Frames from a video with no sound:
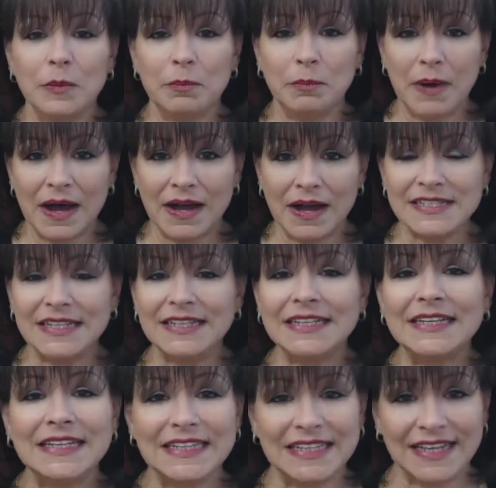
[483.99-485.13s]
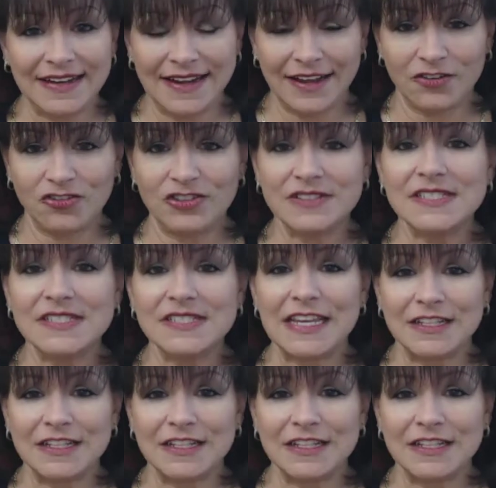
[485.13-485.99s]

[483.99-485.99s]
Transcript: Bonding, connections,